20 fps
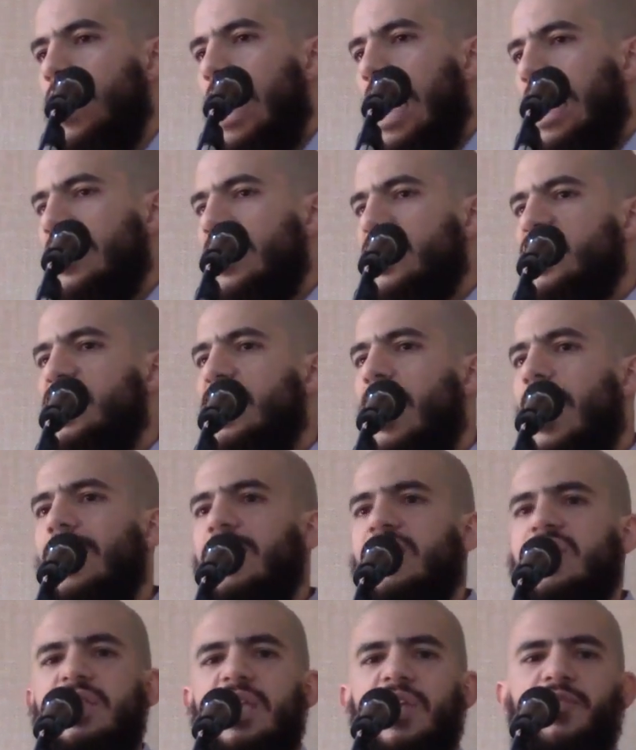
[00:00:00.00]
And the
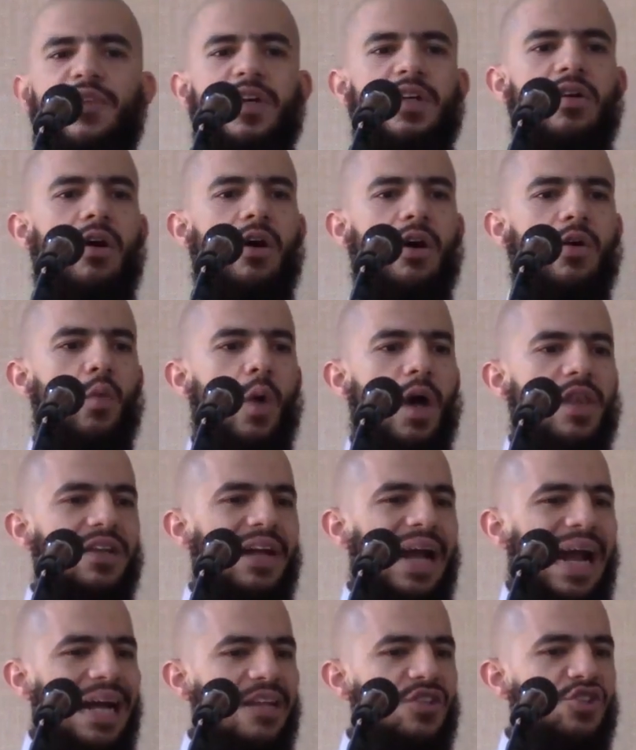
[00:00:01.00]
scholars differed on
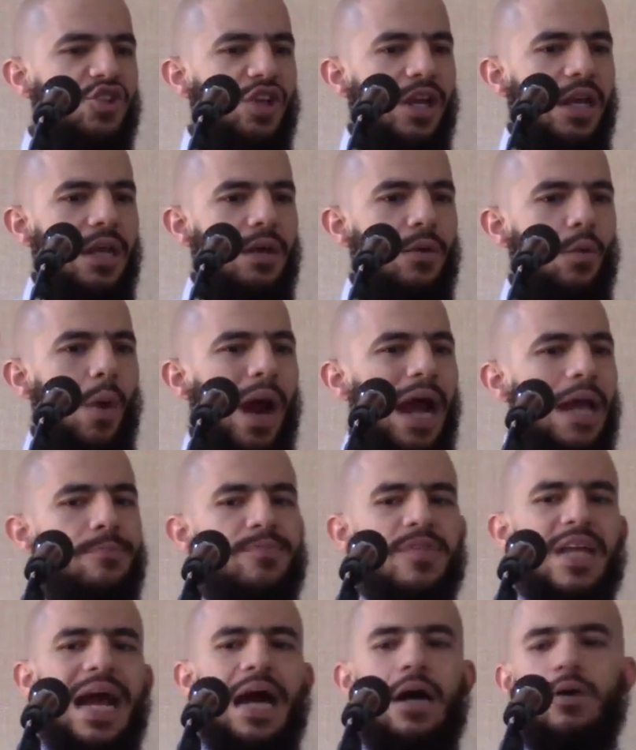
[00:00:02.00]
whether Hajj
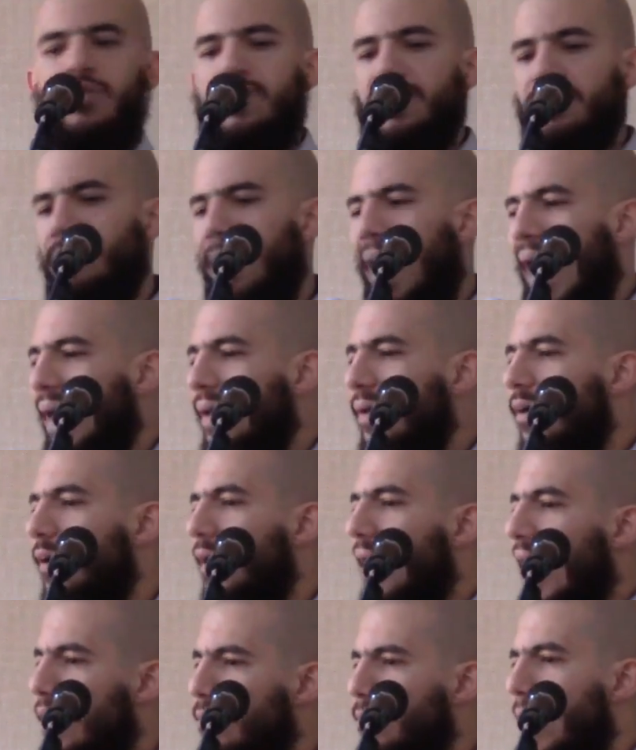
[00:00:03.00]
wipes out
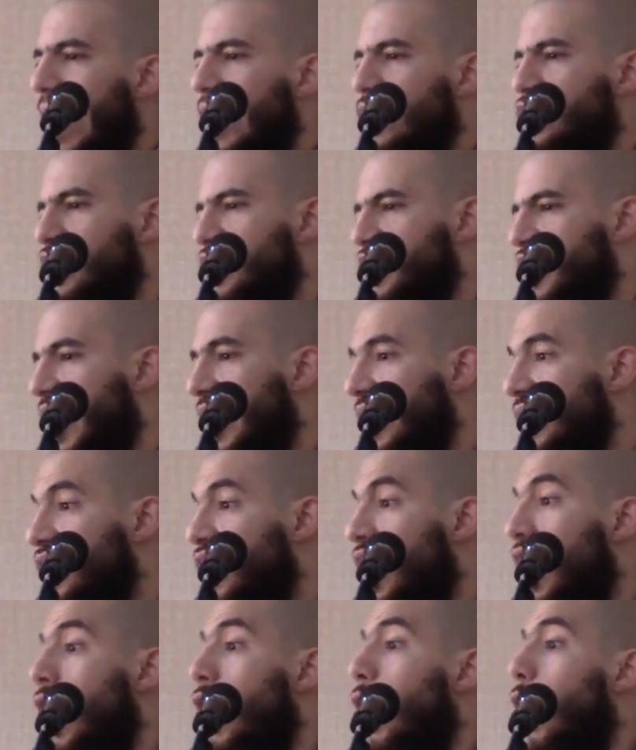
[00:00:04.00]
minor and major
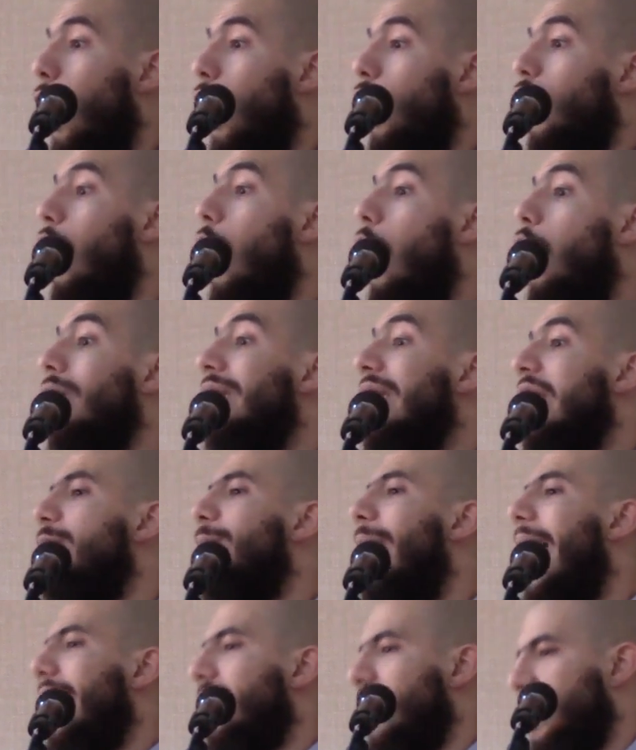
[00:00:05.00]
sins or only
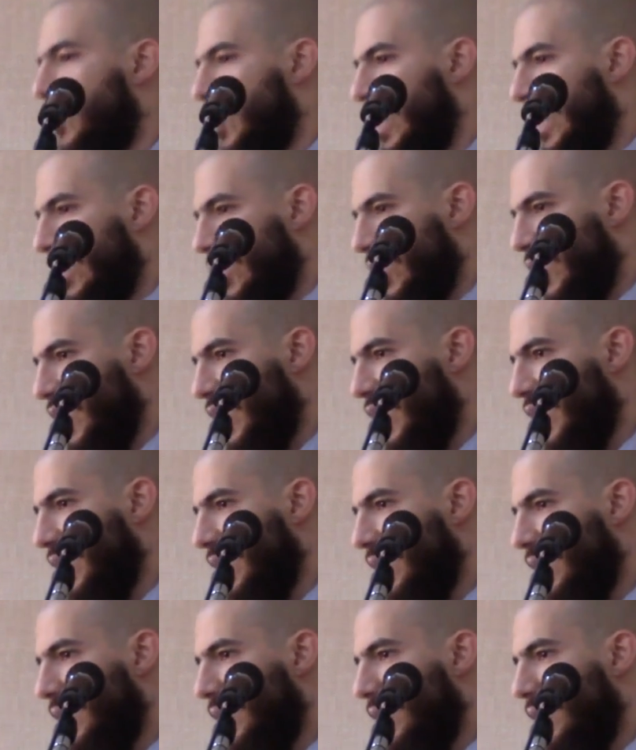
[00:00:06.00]
minor sins.
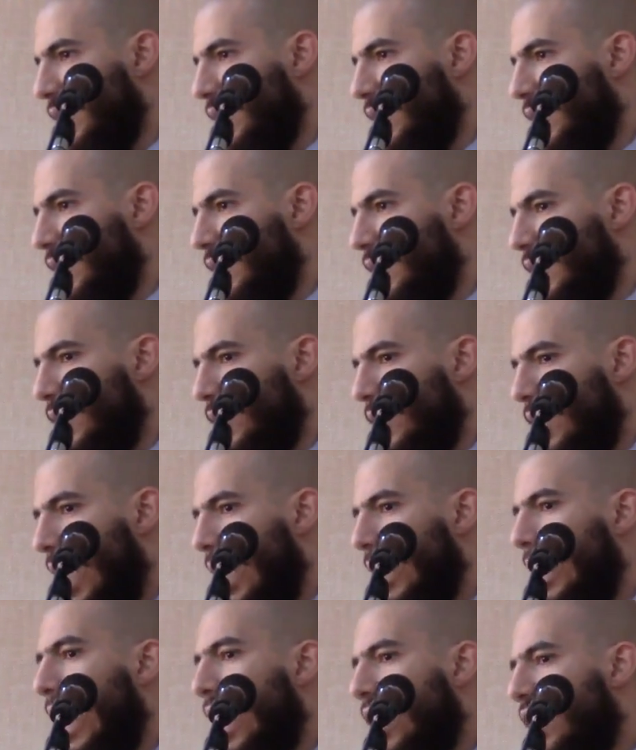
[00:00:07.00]

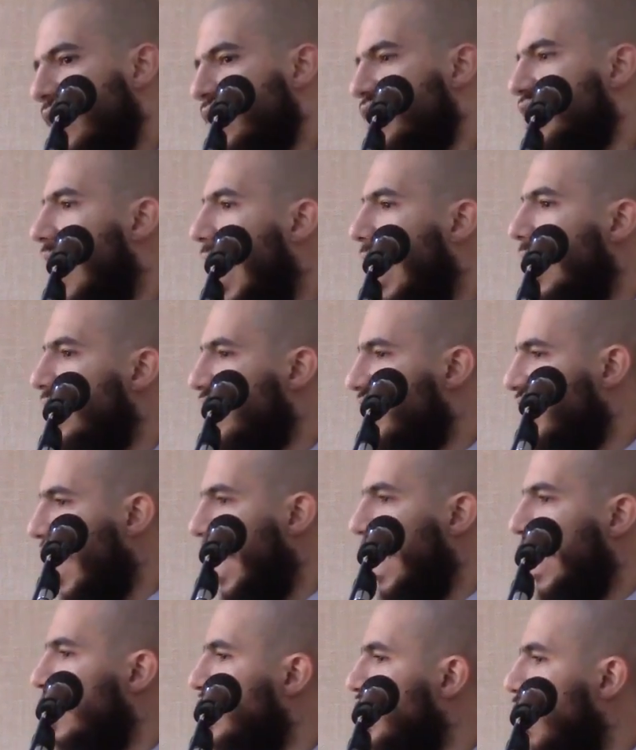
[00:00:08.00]
A lot of the scholars
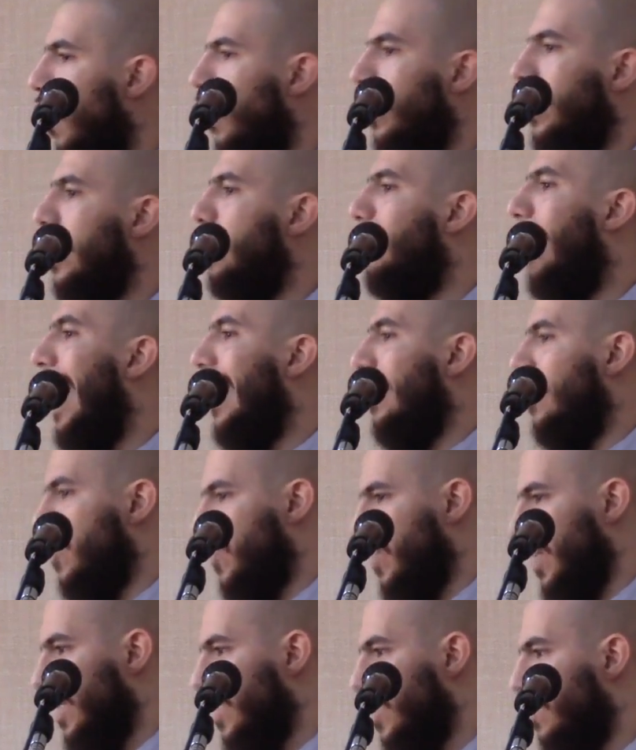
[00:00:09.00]
say it's only minor
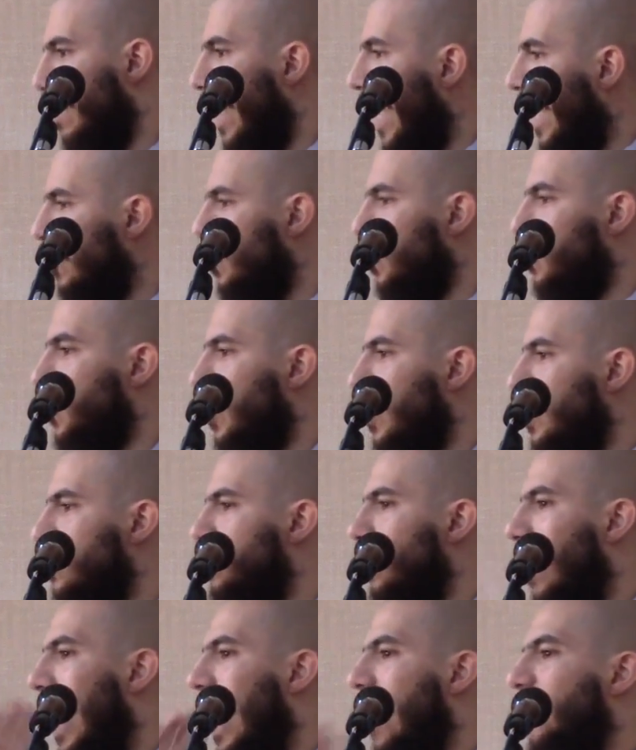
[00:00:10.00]
sins. Major
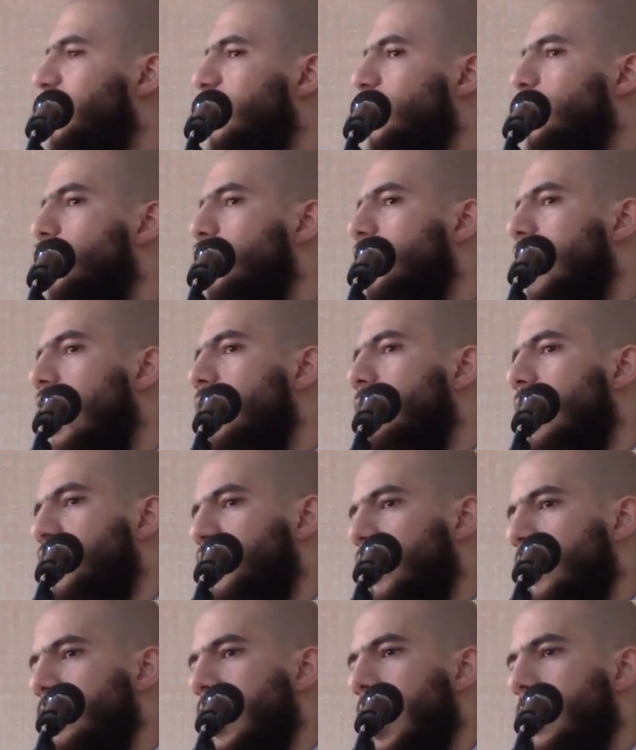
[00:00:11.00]
sins, you have to do
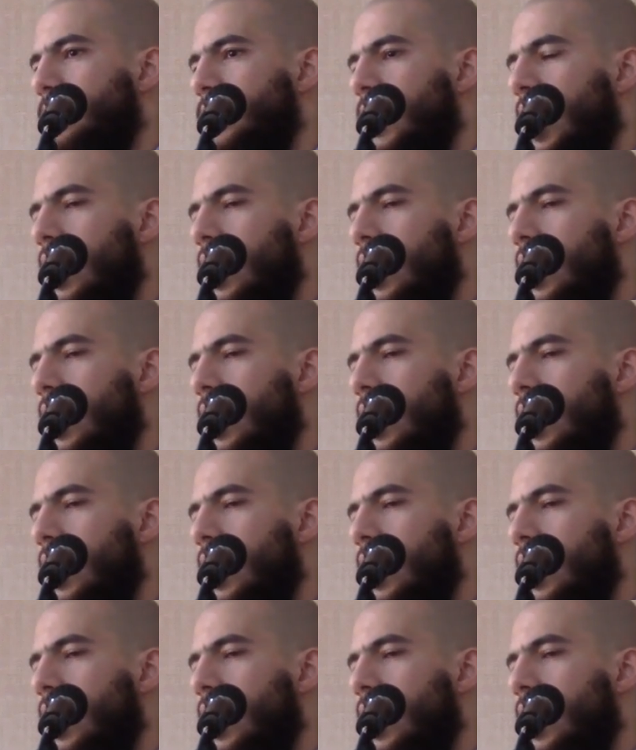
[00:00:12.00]
tawbah from them.